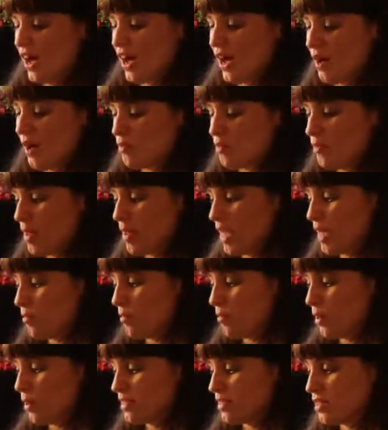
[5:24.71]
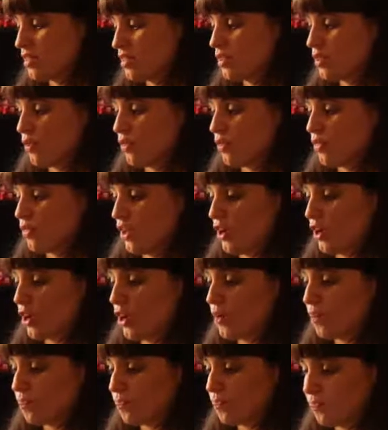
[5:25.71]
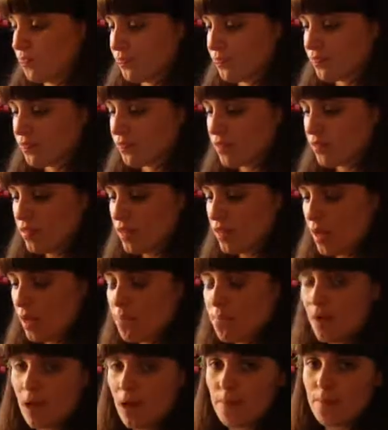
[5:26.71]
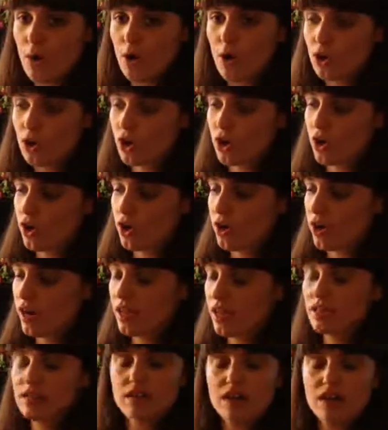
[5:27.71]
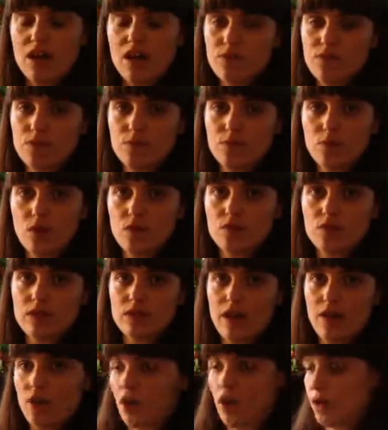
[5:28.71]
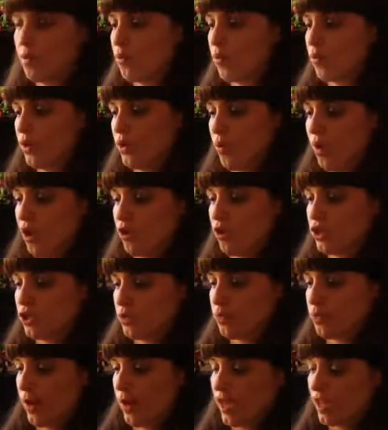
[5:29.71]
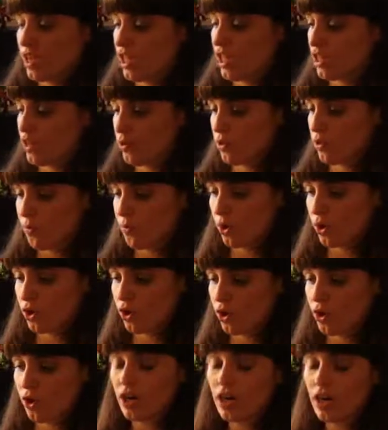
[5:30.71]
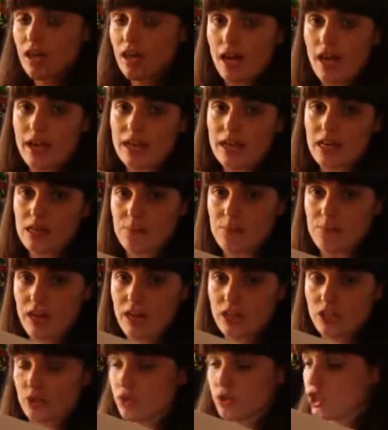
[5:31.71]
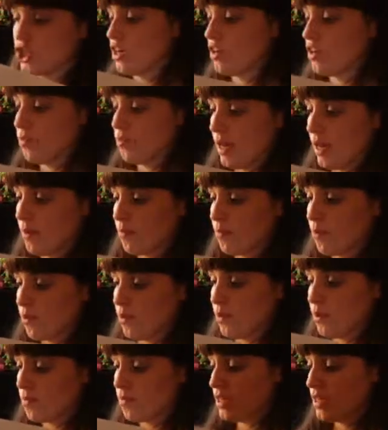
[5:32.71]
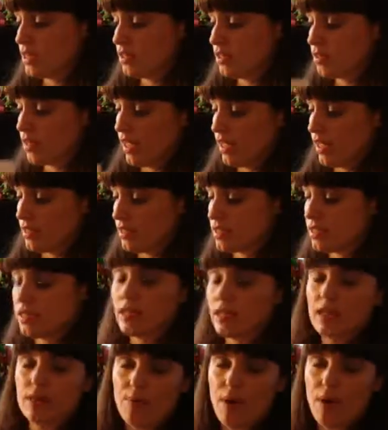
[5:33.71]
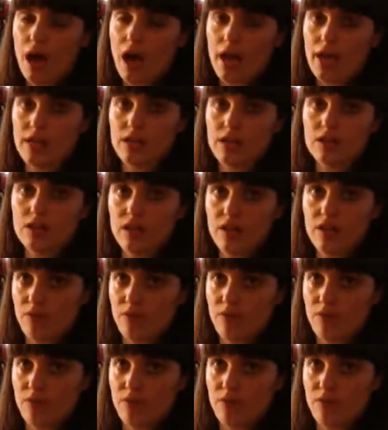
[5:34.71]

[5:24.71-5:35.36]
The paper is a little thinner, but marker and stuff goes down on it pretty well. Just when I color with marker, I keep an extra sheet of paper with me and stick it behind.